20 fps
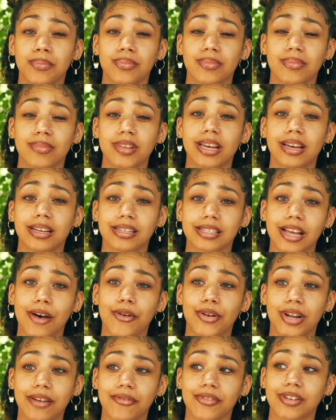Yes, I
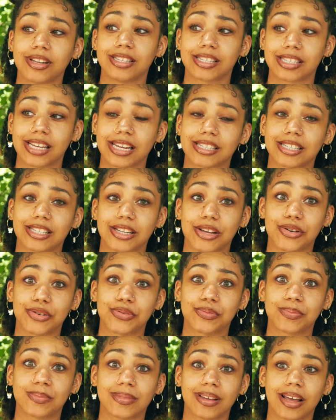would definitely say so.
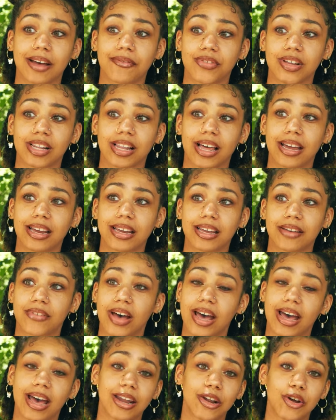I feel like if
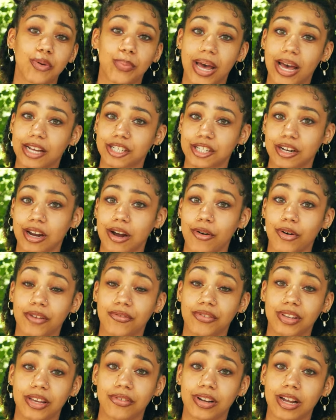I had no passion there, I would
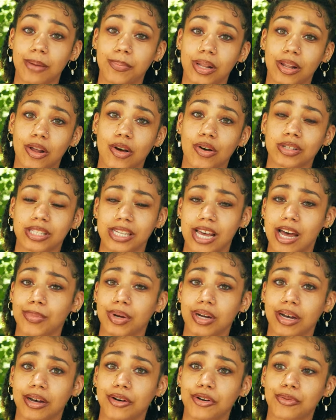have given up a long time
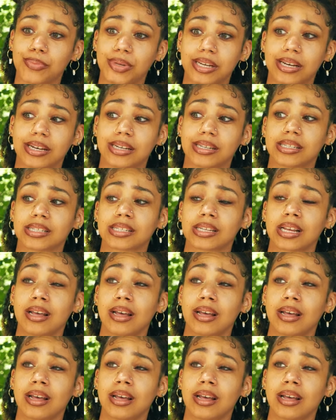ago because